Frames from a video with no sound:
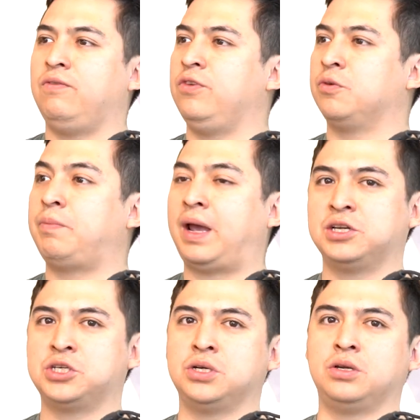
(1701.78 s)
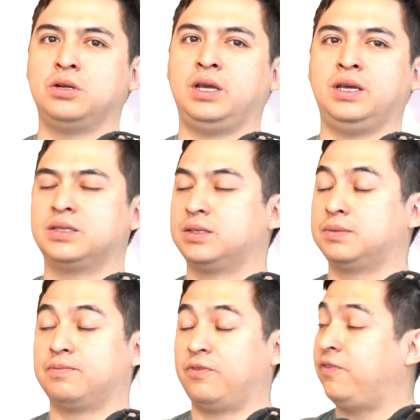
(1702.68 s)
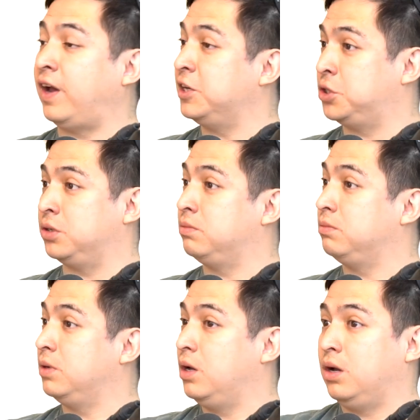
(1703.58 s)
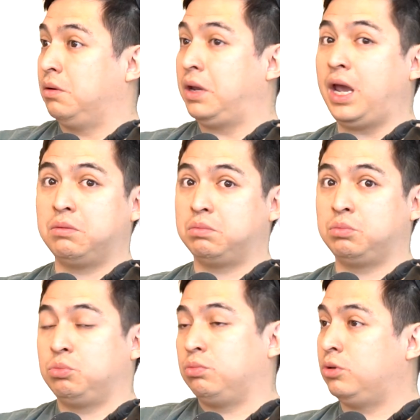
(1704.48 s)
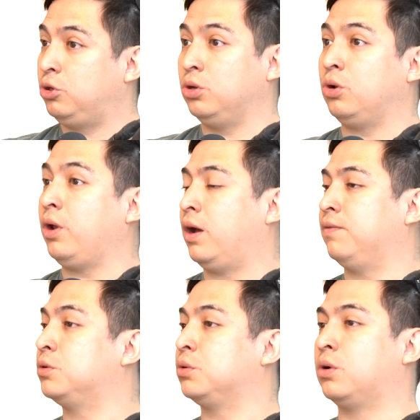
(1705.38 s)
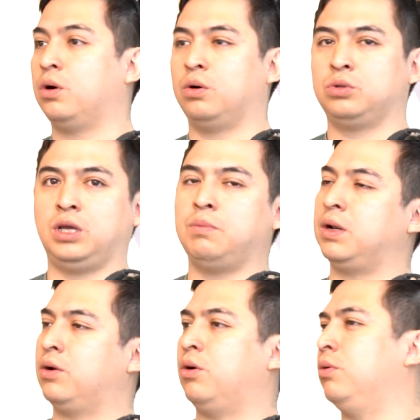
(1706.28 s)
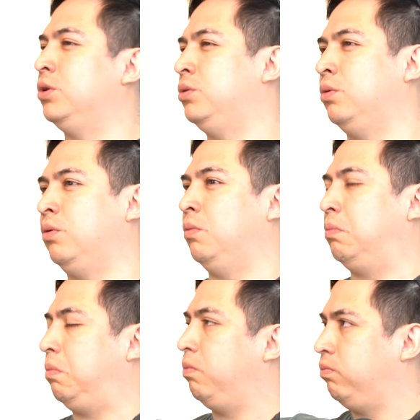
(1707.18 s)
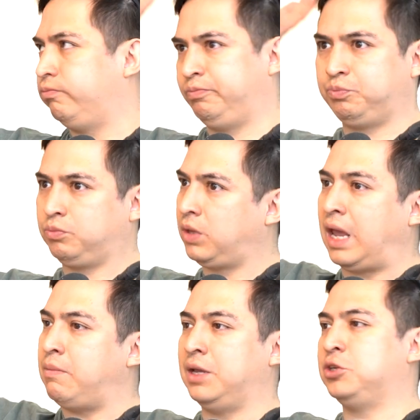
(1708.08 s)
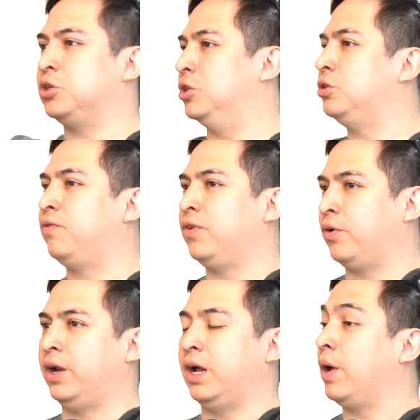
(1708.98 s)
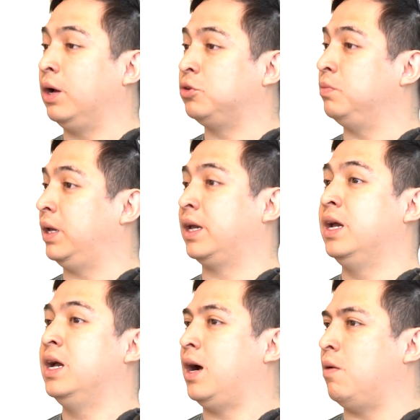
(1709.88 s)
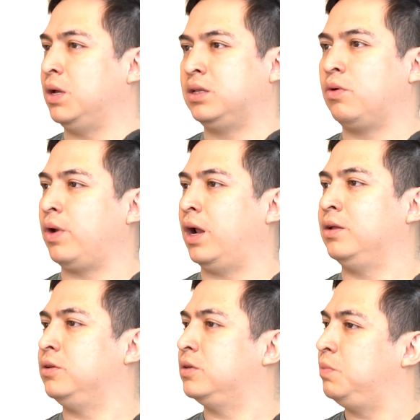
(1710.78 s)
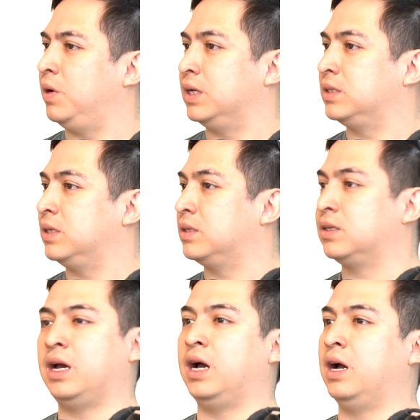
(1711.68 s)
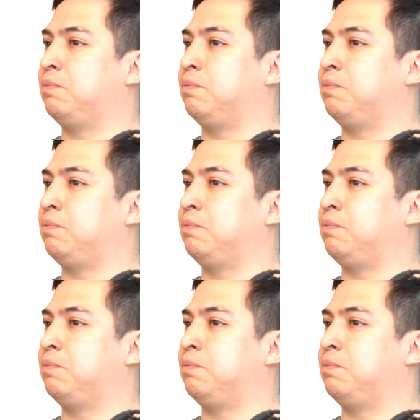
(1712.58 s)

If your passion is fashion, okay, you don't have to go deep and go into game engines to figure it out how to make augmented reality experiences.